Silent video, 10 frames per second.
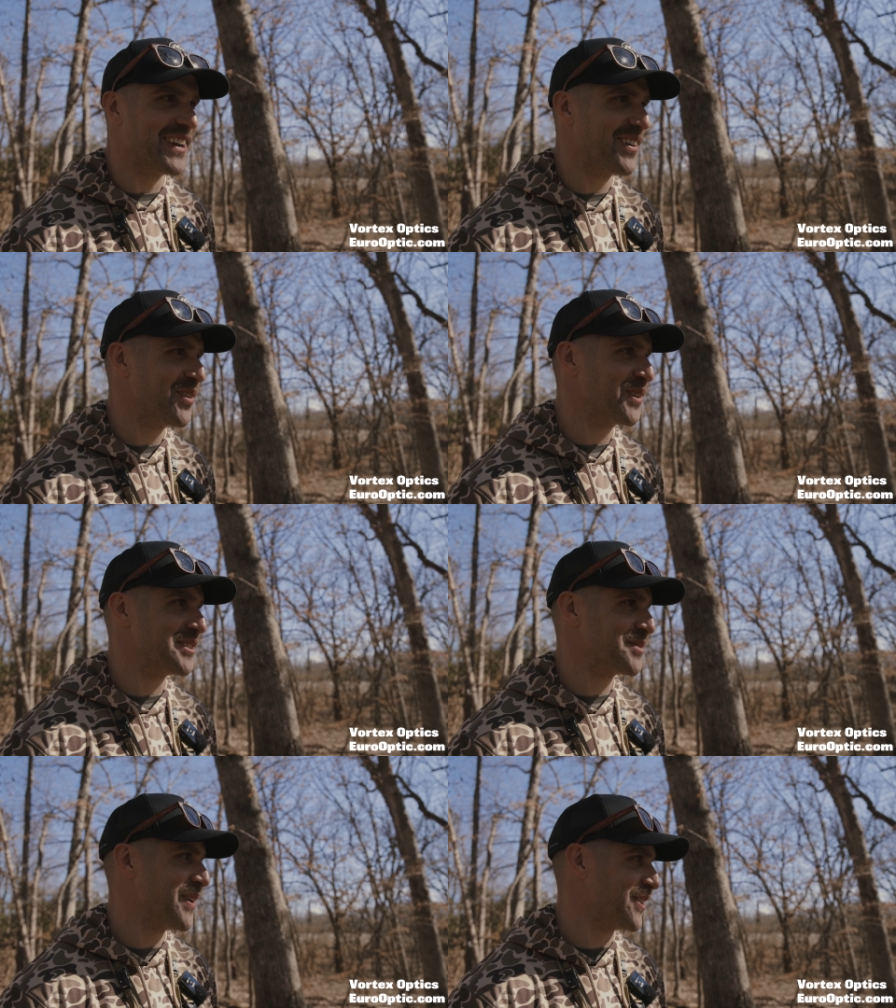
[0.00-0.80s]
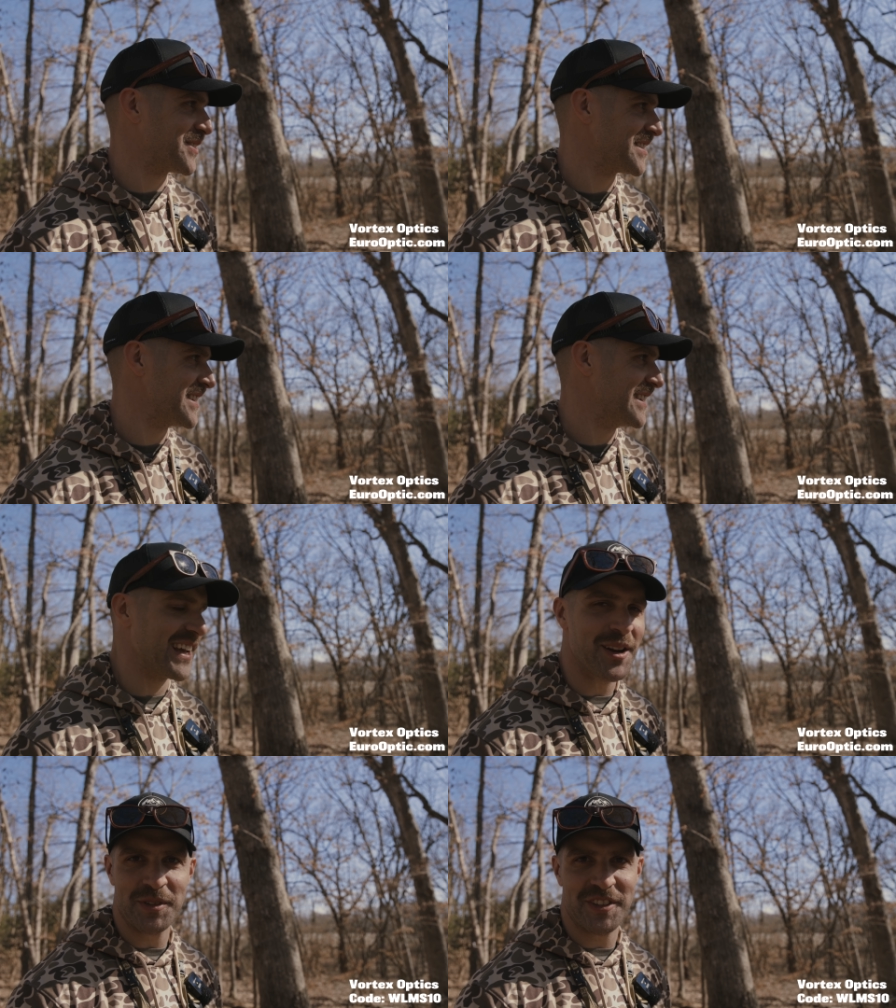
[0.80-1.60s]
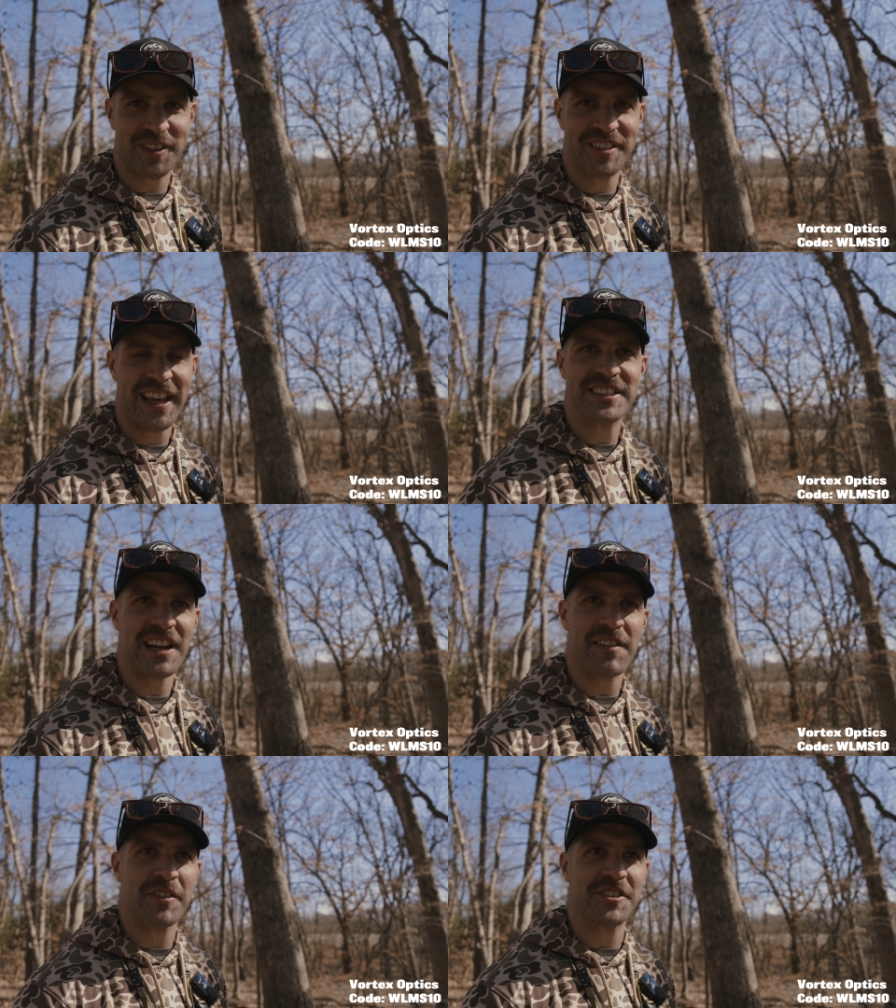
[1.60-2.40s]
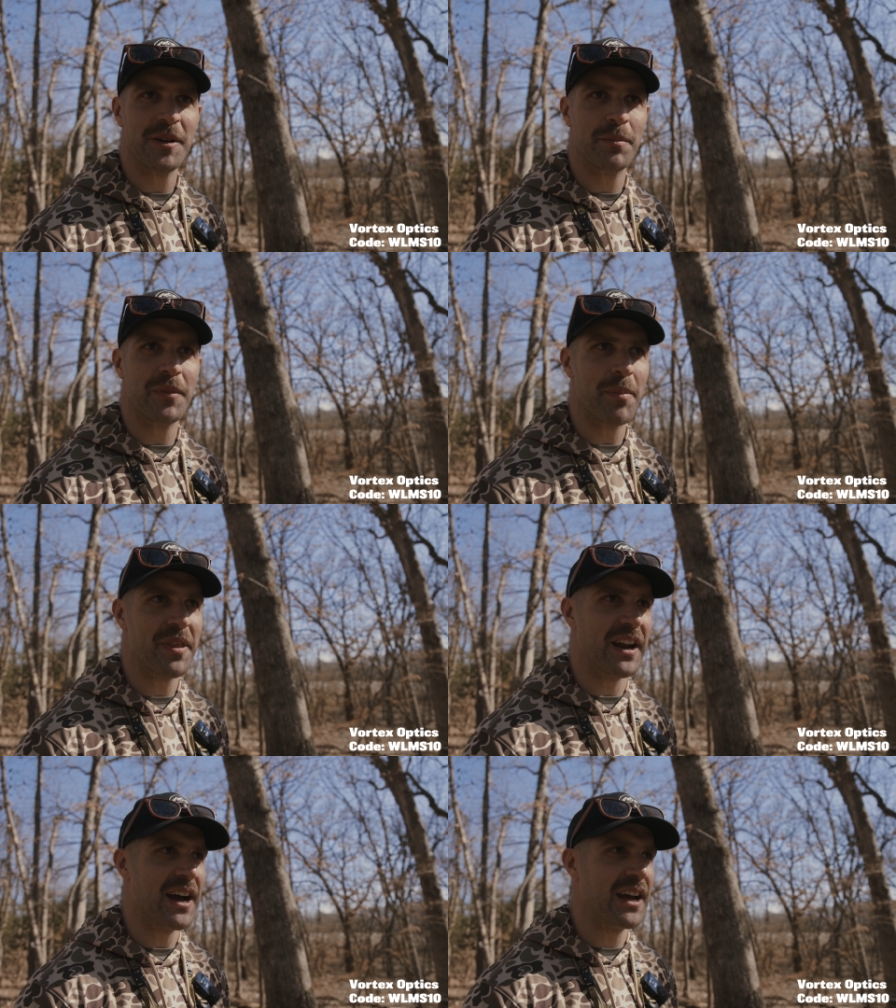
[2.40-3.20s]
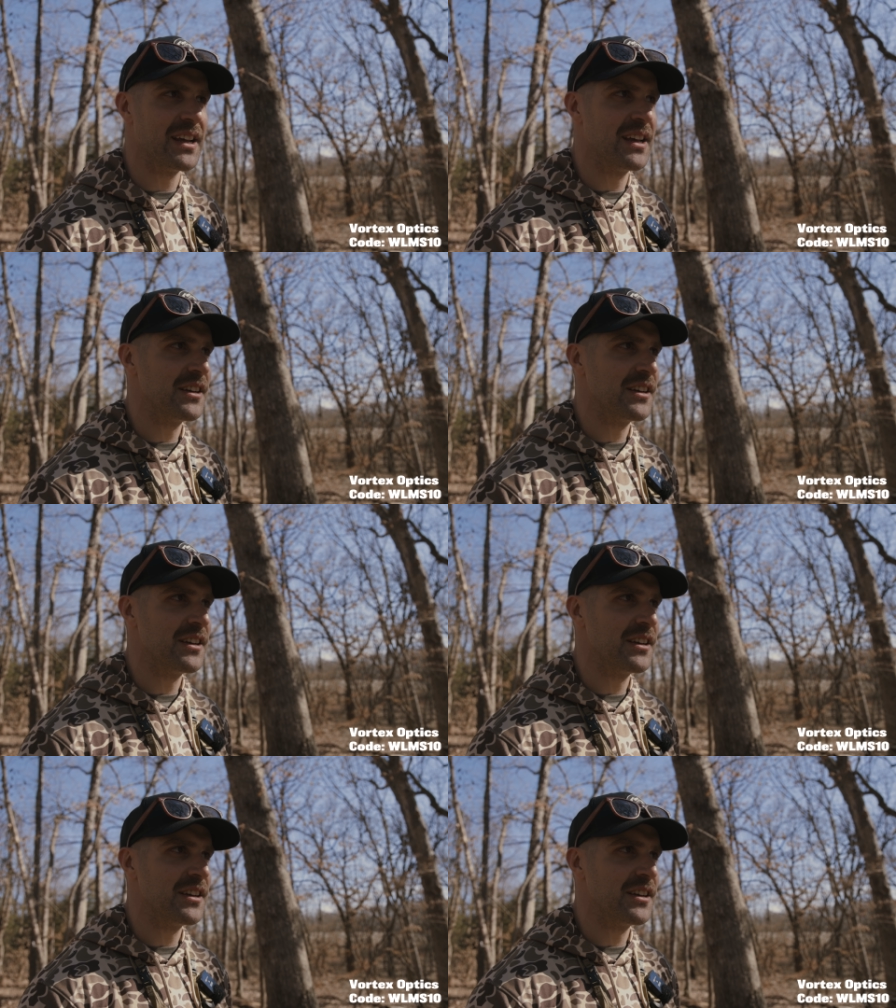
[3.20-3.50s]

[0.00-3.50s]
Holy smokes. That almost looks staged. I've never seen them up that high.